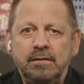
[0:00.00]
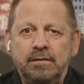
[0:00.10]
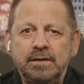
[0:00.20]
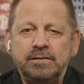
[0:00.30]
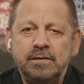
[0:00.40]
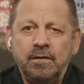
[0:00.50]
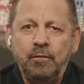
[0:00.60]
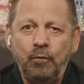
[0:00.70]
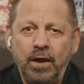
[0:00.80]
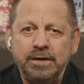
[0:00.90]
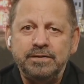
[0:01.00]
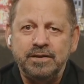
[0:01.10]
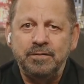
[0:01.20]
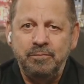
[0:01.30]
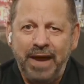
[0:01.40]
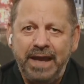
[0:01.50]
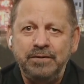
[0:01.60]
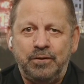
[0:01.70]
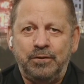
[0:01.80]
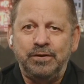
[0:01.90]
this was the
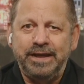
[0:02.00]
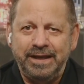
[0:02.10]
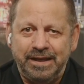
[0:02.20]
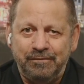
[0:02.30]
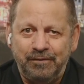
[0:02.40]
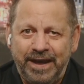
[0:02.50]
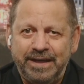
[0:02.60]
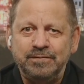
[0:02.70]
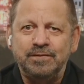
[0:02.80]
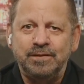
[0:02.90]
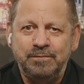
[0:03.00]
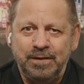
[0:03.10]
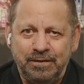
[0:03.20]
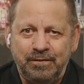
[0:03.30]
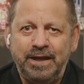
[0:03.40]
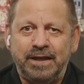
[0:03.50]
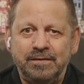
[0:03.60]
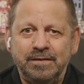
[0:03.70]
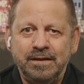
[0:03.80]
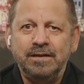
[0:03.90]
manual in advance of the event.
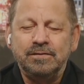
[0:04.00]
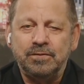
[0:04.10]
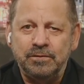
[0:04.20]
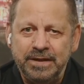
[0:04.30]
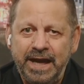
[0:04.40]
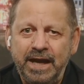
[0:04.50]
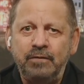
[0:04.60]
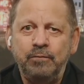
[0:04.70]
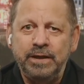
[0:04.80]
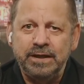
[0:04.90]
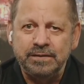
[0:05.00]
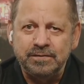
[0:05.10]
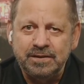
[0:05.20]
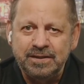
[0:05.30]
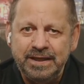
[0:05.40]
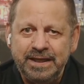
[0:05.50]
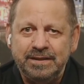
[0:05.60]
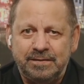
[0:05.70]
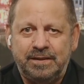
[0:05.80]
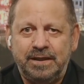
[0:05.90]
So now we can
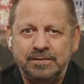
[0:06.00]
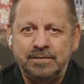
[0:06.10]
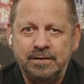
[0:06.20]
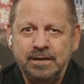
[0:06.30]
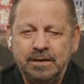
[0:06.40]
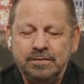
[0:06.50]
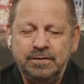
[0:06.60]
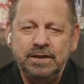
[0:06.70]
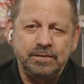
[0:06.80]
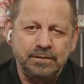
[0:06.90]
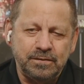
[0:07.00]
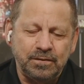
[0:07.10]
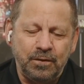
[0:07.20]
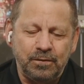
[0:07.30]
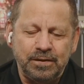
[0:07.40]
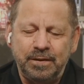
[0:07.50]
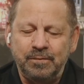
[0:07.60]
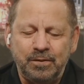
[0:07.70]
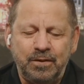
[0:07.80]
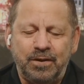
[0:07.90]
seize this. Jesus told
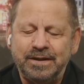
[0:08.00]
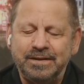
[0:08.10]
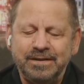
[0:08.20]
them, Look,